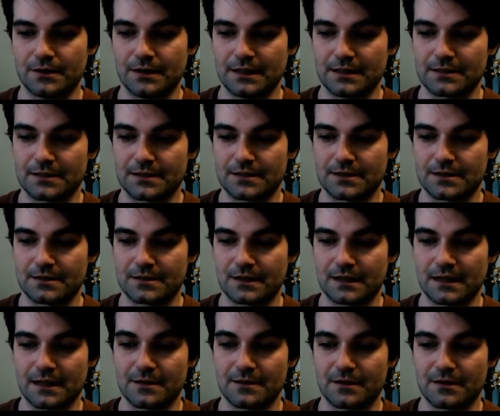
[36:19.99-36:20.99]
it's
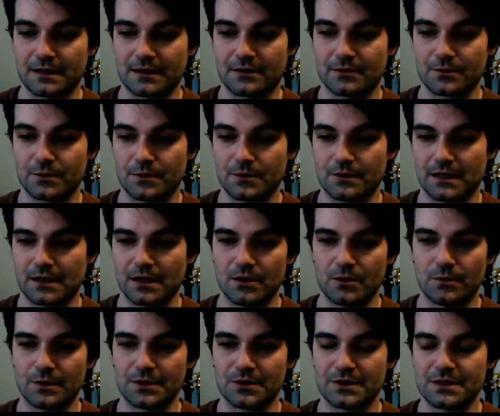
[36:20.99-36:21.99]
think through like, oh,
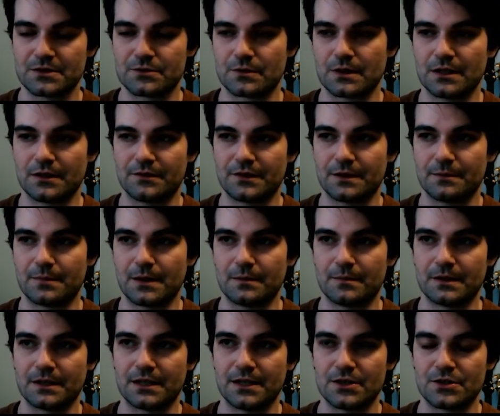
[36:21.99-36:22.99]
what are these relevant
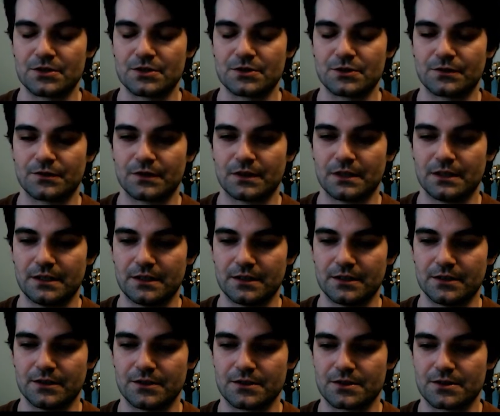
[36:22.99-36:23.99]
publications over the
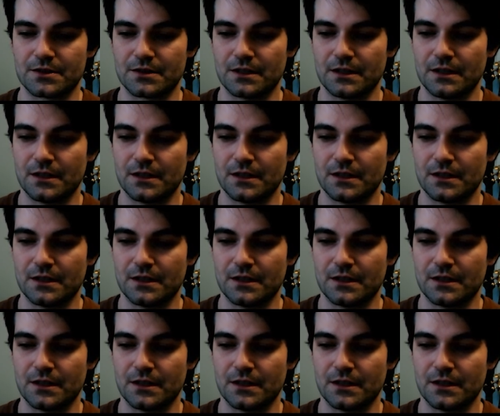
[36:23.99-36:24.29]
years?